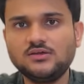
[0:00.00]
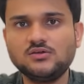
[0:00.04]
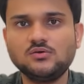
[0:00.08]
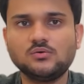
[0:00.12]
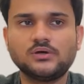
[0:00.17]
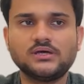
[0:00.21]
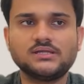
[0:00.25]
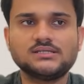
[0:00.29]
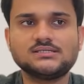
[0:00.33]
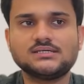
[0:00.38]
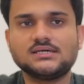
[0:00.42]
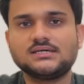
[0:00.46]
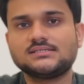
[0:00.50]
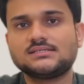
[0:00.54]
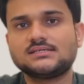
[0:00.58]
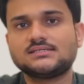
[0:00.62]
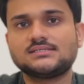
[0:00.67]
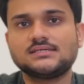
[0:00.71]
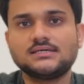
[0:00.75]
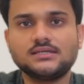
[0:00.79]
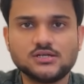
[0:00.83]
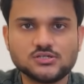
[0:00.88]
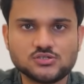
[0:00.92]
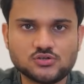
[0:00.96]
you can say, is a
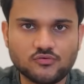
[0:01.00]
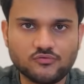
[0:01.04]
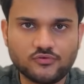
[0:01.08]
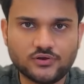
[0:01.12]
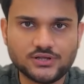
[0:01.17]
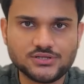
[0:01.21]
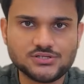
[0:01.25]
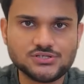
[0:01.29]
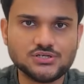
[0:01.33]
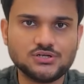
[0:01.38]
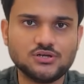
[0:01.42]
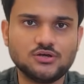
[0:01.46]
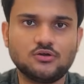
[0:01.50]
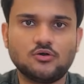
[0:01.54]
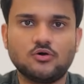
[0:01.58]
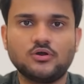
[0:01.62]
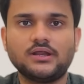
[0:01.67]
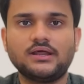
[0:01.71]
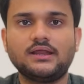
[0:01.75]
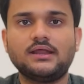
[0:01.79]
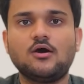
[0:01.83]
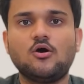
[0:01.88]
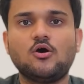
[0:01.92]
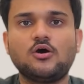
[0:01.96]
senior software engineer on
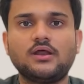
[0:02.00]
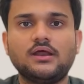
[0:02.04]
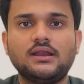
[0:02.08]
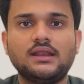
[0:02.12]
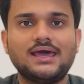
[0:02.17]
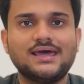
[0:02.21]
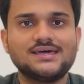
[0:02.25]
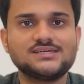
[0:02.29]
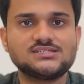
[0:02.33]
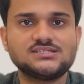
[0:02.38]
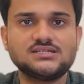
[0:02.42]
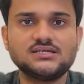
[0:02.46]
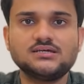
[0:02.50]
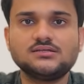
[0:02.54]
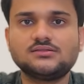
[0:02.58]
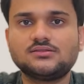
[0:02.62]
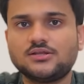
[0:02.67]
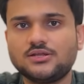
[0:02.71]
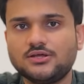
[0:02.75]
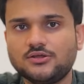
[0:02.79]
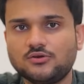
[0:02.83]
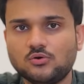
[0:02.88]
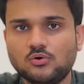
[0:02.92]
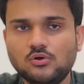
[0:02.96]
a, or an
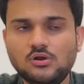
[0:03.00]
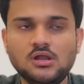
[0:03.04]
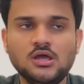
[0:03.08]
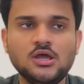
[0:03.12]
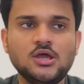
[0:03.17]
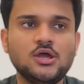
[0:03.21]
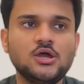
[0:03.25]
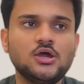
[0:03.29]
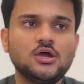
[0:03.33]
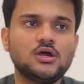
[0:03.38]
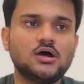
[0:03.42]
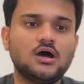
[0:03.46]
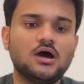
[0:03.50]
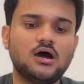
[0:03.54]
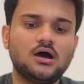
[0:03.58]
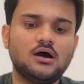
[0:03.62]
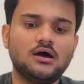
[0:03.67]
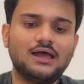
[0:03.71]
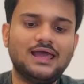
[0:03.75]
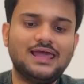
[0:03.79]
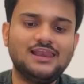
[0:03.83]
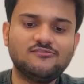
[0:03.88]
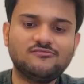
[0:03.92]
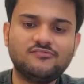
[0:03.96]
SD3 role. Uh,
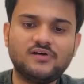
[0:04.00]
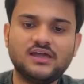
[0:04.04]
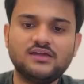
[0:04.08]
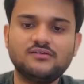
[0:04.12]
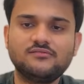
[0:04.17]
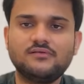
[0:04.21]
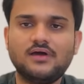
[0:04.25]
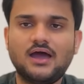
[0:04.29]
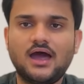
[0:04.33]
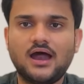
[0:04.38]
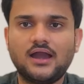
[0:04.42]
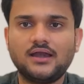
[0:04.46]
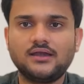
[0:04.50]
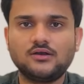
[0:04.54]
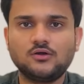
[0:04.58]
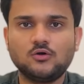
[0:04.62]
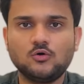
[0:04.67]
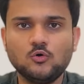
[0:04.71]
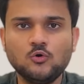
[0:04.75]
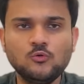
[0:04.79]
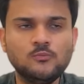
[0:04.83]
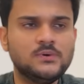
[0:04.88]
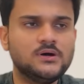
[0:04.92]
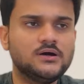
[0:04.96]
L5 at
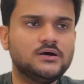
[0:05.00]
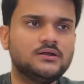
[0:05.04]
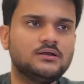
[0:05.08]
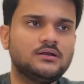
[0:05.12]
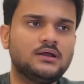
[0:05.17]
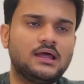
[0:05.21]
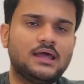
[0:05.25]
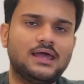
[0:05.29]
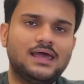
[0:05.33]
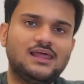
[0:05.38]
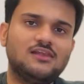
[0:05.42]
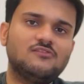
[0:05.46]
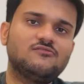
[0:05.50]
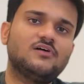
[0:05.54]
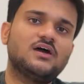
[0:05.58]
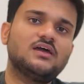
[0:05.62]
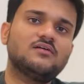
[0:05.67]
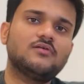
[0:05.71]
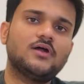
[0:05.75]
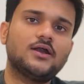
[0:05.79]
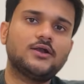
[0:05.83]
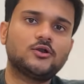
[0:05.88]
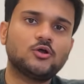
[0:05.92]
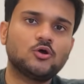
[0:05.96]
Uber, L5
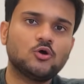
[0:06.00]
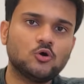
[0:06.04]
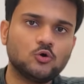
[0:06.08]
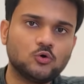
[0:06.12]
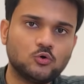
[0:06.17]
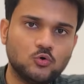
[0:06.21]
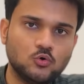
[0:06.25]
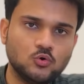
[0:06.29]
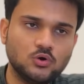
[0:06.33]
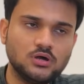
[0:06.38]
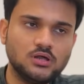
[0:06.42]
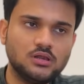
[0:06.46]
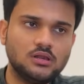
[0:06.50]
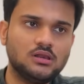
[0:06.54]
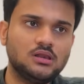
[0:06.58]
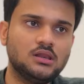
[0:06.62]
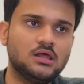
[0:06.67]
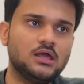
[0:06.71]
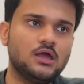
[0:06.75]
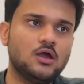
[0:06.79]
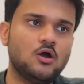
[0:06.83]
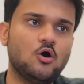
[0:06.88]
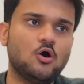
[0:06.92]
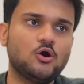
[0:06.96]
at Google,
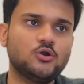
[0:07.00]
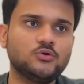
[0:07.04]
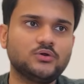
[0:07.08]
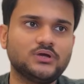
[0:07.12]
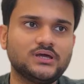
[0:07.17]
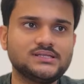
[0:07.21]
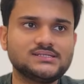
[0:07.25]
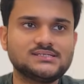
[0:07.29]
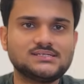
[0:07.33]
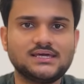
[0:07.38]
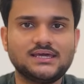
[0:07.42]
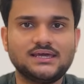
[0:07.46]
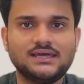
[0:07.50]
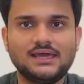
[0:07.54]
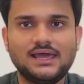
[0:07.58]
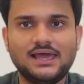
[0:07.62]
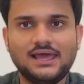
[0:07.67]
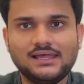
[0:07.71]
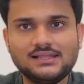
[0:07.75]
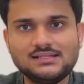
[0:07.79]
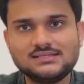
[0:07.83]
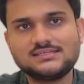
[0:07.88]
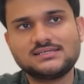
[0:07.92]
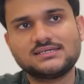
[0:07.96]
or you can say
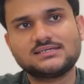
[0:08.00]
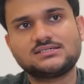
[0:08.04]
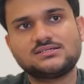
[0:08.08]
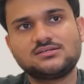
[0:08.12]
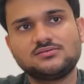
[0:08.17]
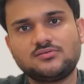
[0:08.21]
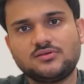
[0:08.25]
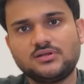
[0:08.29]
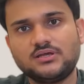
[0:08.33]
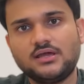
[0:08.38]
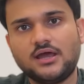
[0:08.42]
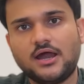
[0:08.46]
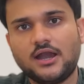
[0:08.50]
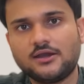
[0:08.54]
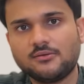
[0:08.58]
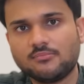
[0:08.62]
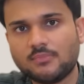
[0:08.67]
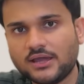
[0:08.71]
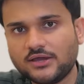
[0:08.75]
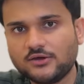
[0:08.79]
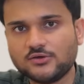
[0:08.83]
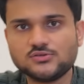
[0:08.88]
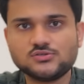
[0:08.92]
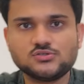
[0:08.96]
L63 at
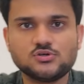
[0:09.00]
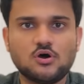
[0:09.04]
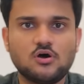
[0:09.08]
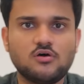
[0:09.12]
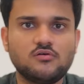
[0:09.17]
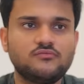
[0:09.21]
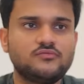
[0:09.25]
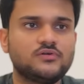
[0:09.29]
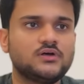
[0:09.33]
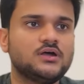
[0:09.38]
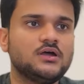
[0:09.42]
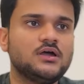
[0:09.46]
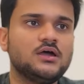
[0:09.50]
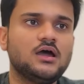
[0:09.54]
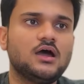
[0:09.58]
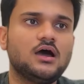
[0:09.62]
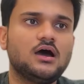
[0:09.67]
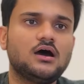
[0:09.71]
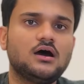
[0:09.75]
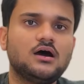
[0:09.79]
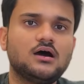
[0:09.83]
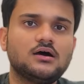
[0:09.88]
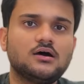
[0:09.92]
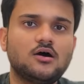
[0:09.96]
Microsoft.
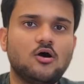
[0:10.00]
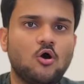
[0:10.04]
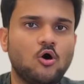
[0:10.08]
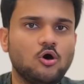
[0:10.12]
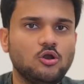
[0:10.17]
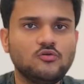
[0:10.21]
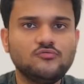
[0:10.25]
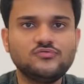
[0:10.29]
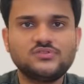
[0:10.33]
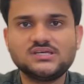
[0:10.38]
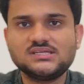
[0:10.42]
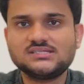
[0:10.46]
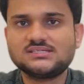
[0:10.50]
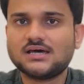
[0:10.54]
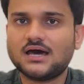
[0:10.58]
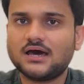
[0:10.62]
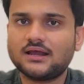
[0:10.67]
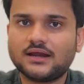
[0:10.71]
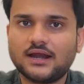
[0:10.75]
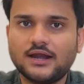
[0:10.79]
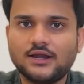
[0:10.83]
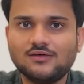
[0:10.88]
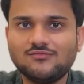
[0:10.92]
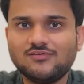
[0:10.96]
Uh, all of these are
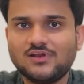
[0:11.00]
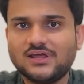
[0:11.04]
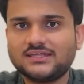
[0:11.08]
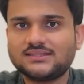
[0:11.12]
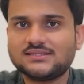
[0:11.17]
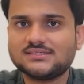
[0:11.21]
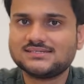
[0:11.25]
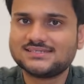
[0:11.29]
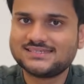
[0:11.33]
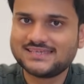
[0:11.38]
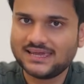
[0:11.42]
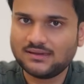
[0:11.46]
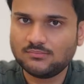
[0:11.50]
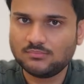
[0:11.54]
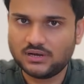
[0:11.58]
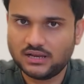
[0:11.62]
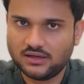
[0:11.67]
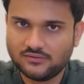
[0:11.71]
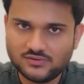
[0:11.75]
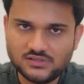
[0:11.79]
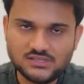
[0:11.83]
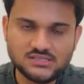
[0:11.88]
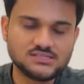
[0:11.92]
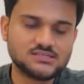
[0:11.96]
kind of like the same
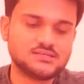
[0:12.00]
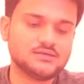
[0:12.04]
levels,